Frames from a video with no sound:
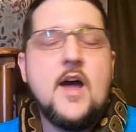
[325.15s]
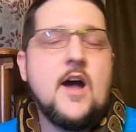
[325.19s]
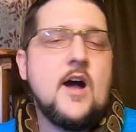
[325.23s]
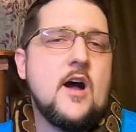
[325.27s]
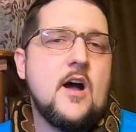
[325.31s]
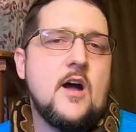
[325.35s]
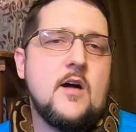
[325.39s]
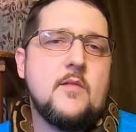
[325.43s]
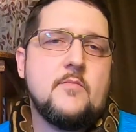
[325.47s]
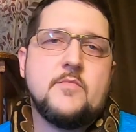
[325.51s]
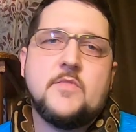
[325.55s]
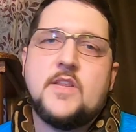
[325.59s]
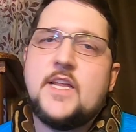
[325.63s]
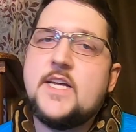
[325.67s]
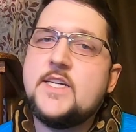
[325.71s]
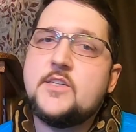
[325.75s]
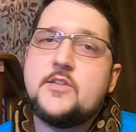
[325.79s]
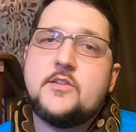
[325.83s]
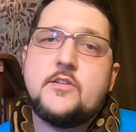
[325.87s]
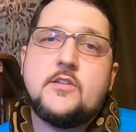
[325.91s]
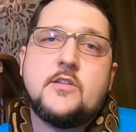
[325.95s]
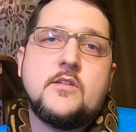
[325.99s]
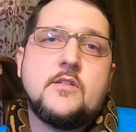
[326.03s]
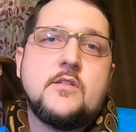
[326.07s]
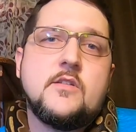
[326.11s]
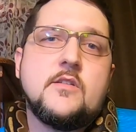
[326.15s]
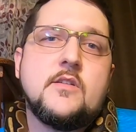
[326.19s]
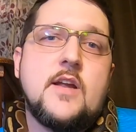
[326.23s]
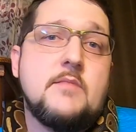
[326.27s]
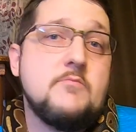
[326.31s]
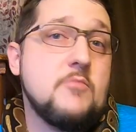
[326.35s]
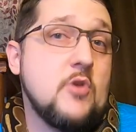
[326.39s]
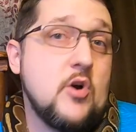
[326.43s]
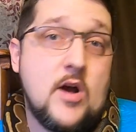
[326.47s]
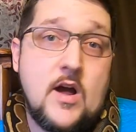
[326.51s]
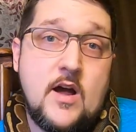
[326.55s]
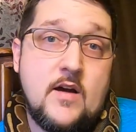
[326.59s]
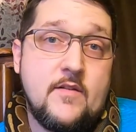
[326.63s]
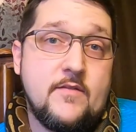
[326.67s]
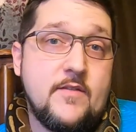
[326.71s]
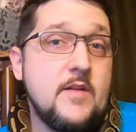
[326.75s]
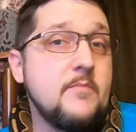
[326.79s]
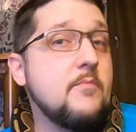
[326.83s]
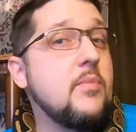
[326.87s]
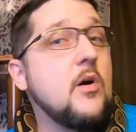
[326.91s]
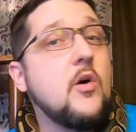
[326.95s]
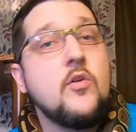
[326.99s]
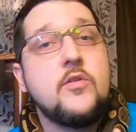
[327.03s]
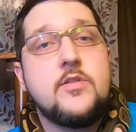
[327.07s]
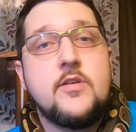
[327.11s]
Lesser
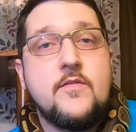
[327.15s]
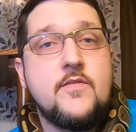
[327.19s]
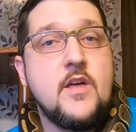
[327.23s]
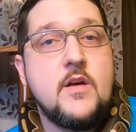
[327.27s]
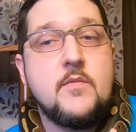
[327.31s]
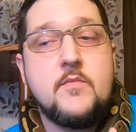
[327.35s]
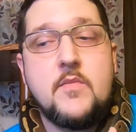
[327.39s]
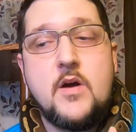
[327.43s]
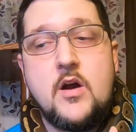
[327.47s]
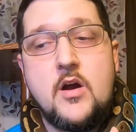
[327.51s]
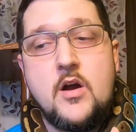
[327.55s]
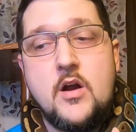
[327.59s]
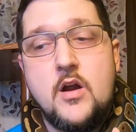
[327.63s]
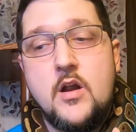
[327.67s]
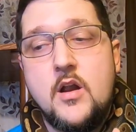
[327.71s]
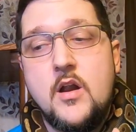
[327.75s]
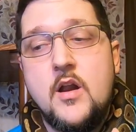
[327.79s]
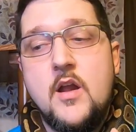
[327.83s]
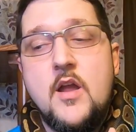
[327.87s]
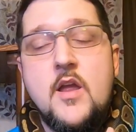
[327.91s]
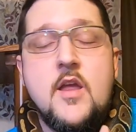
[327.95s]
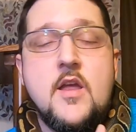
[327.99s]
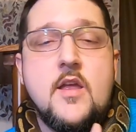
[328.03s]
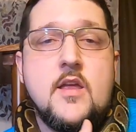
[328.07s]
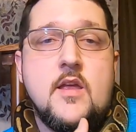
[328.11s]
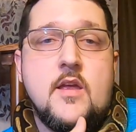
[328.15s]
Mojave, both of them are